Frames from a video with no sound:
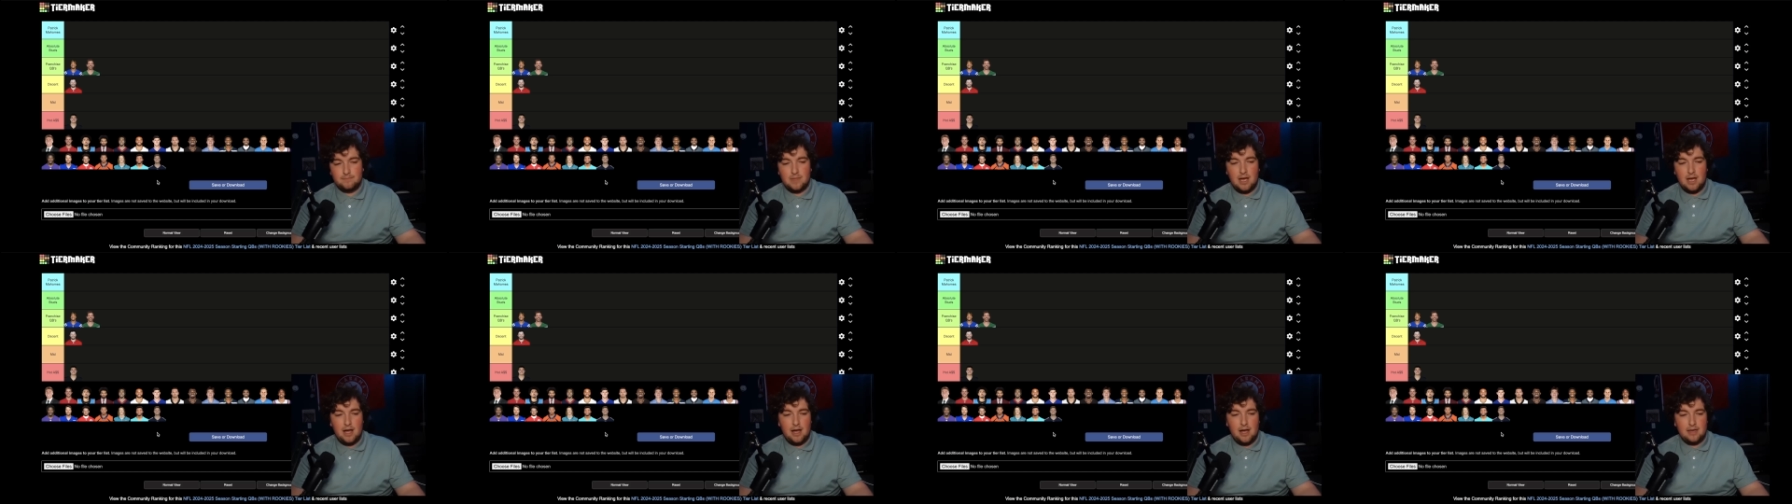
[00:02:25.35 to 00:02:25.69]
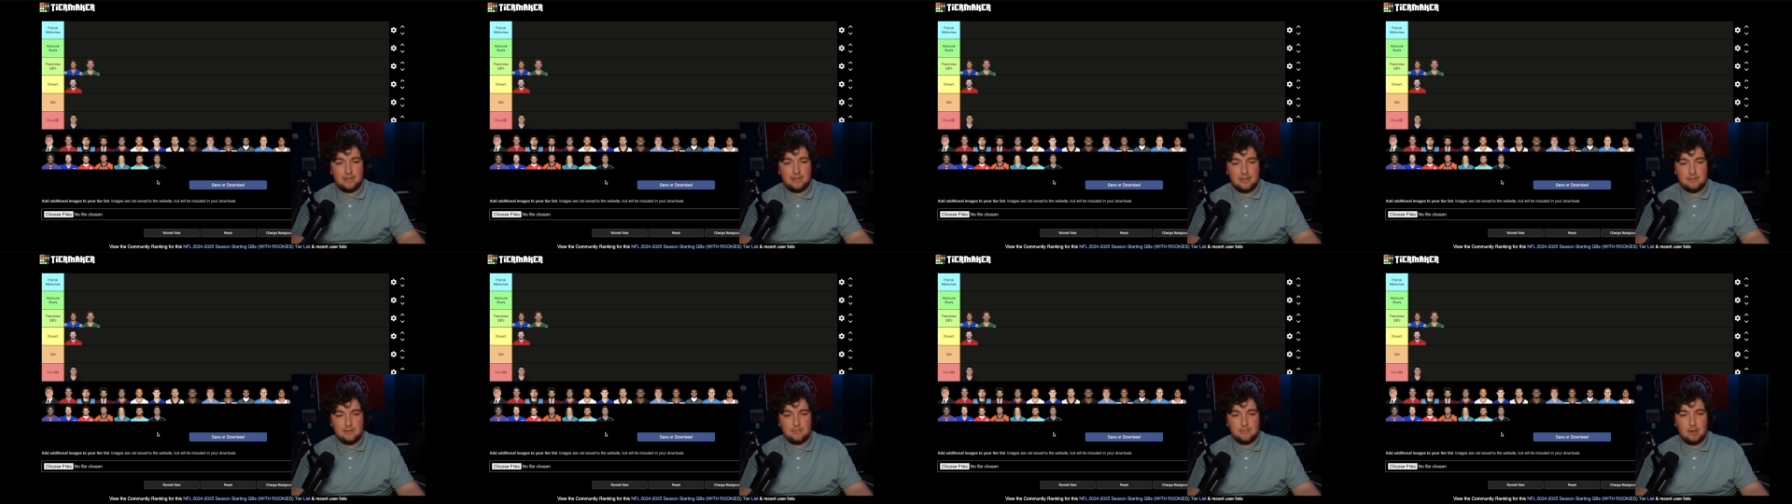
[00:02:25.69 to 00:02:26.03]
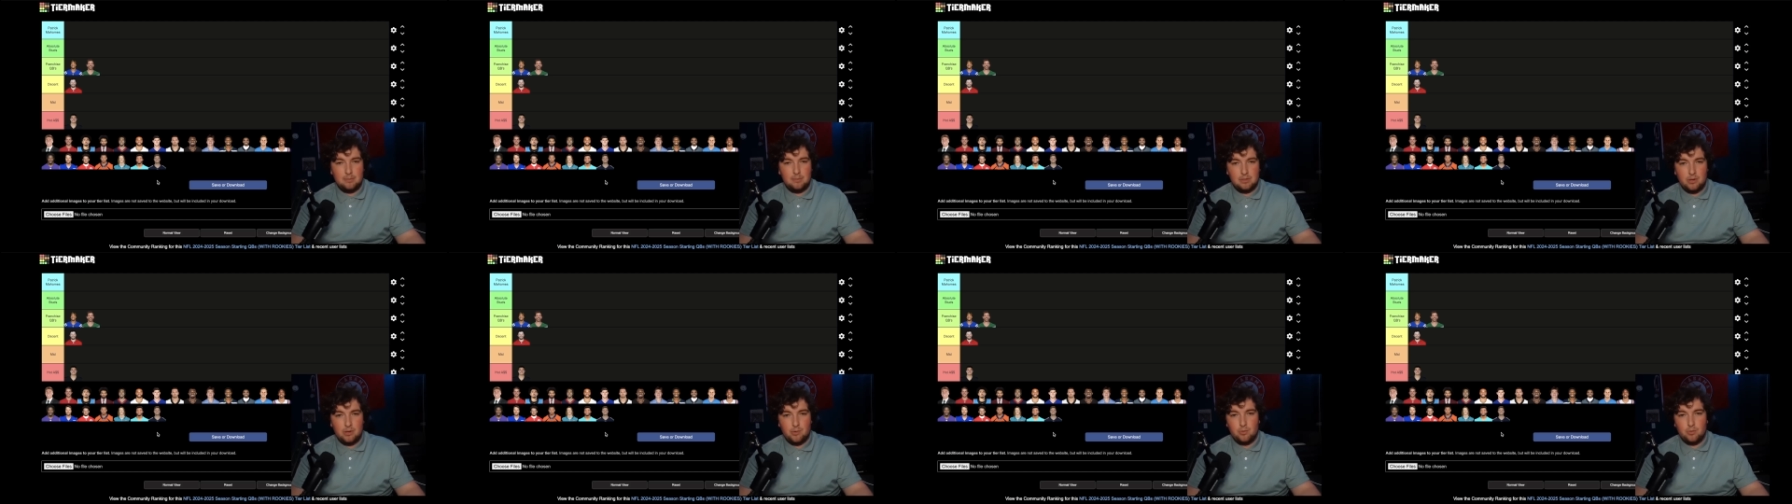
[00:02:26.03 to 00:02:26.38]
I think
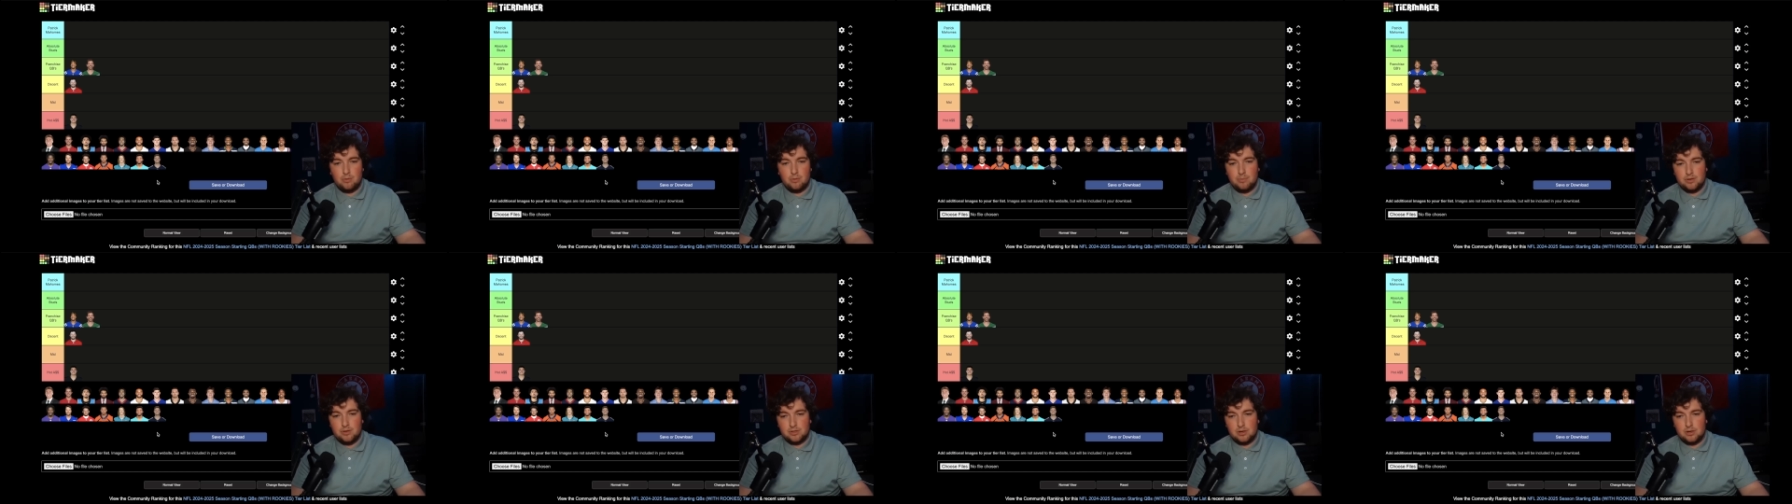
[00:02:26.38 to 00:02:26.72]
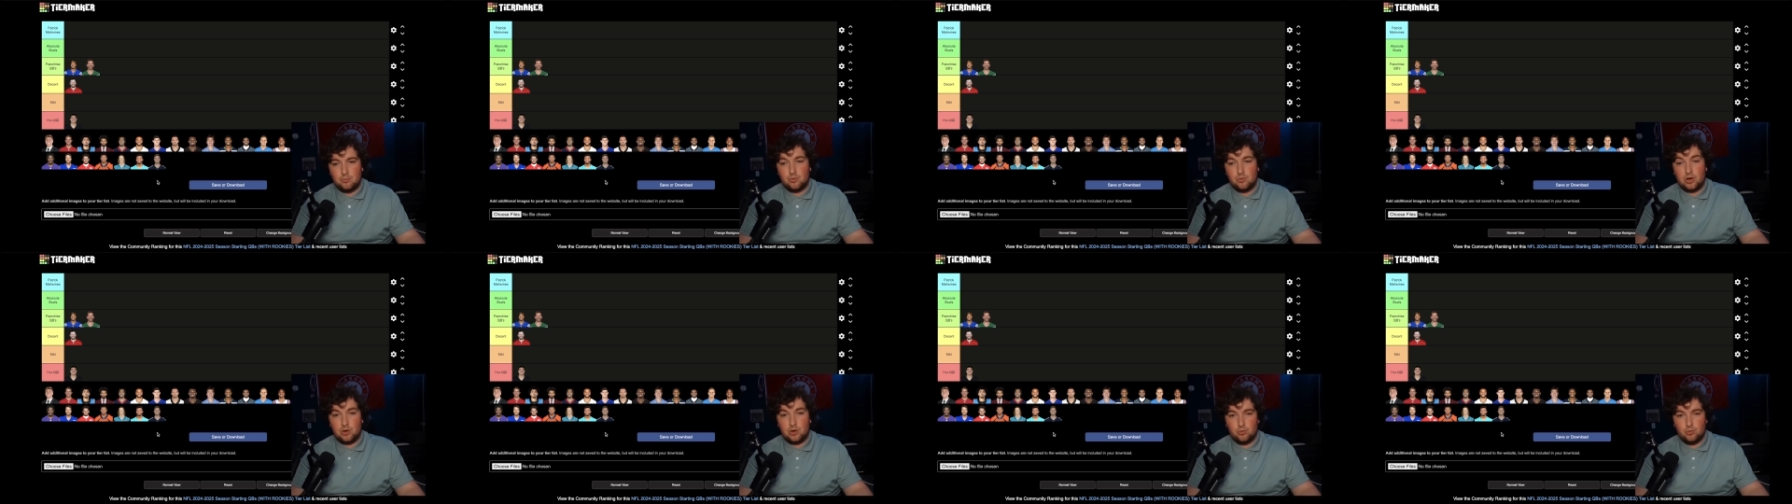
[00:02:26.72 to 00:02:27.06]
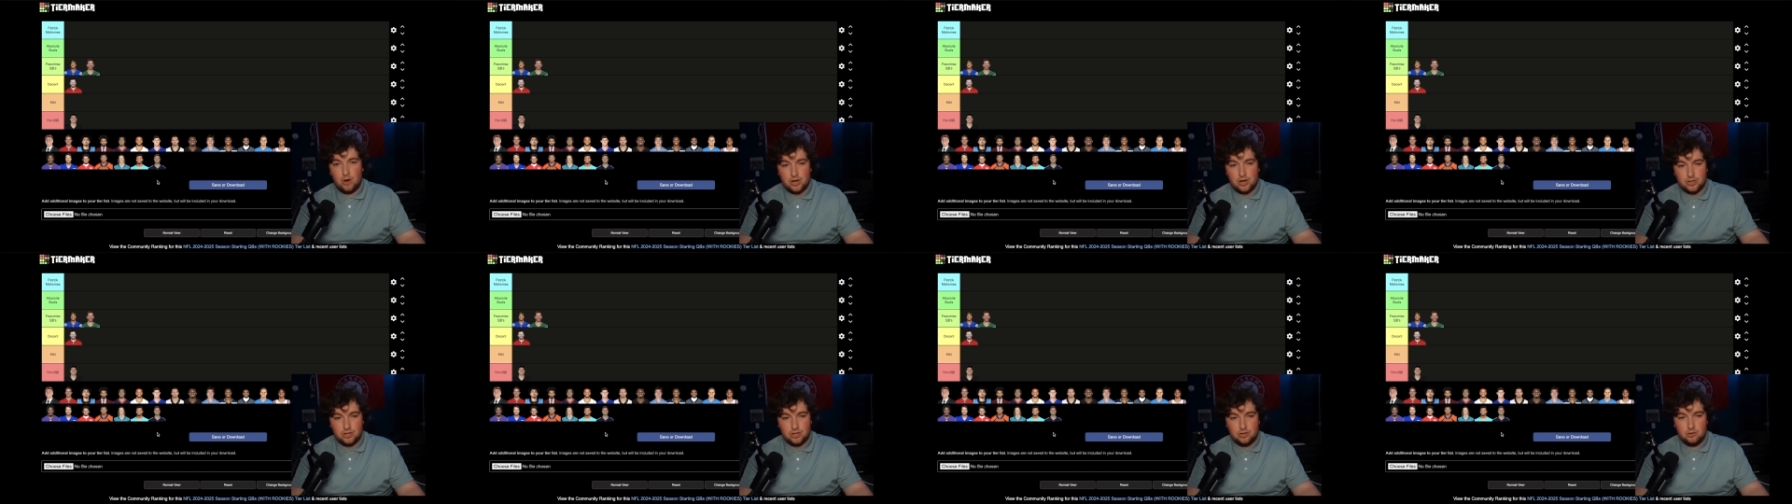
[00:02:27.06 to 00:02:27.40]
maybe there will be some
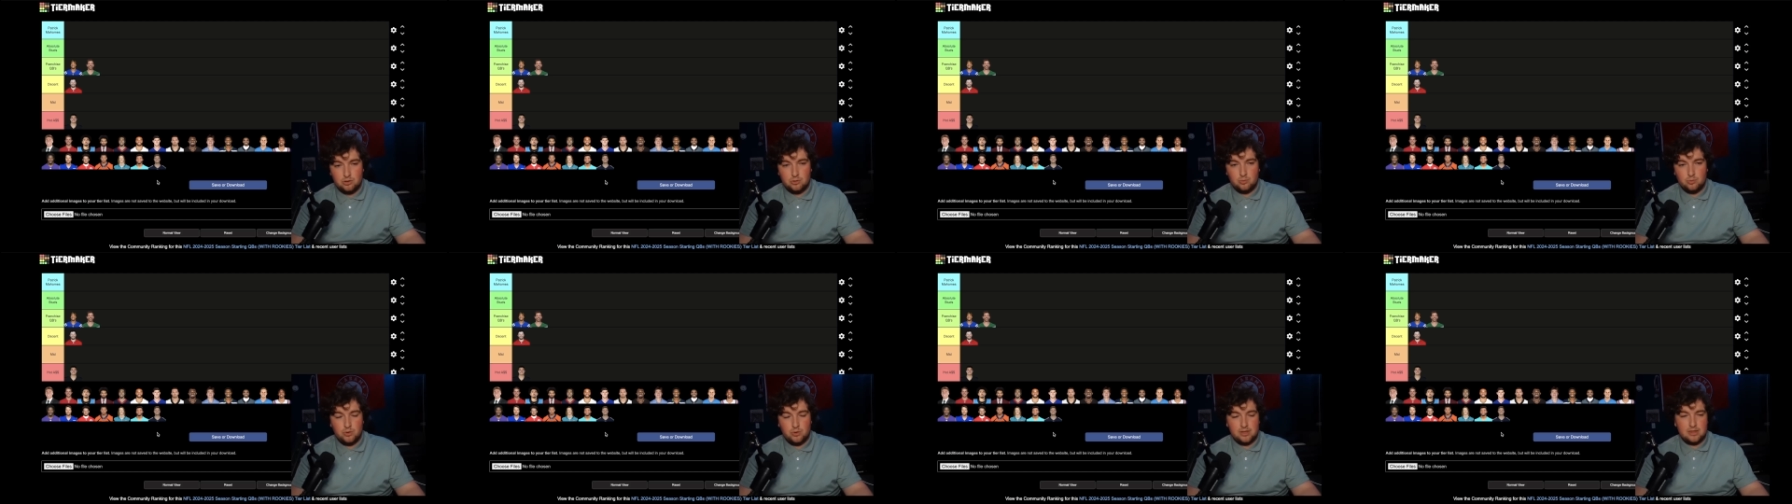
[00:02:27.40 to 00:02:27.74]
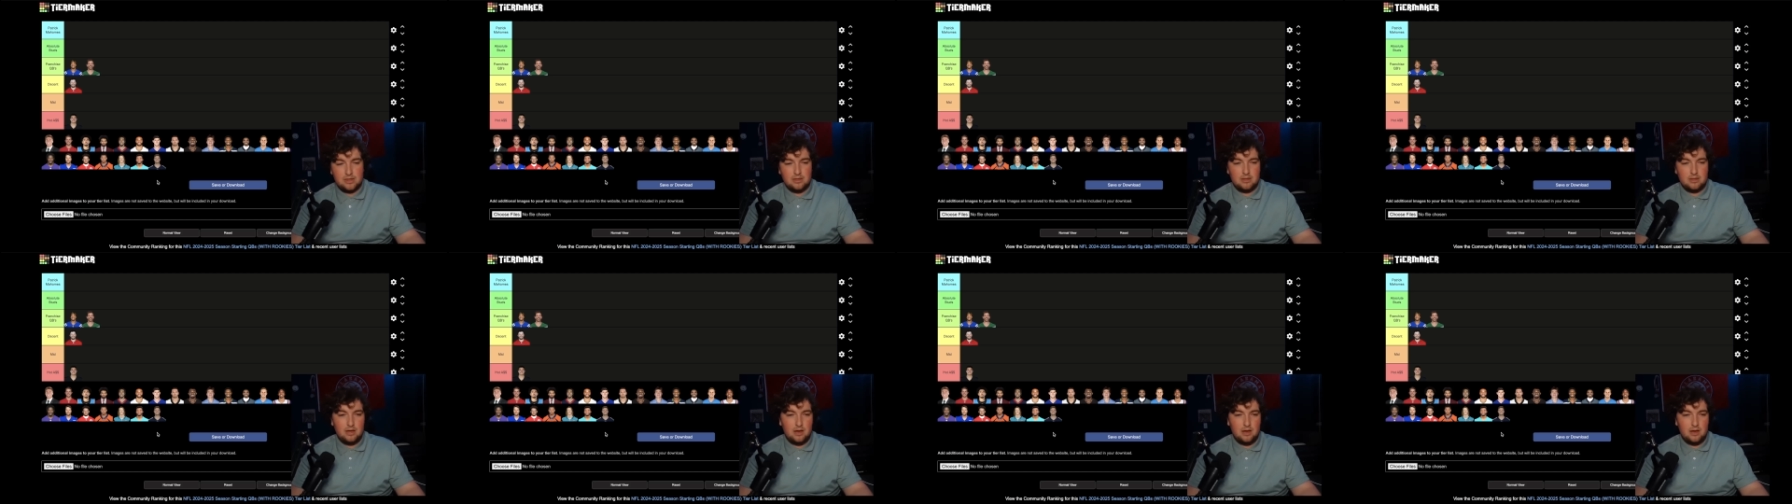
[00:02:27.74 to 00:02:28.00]
regression with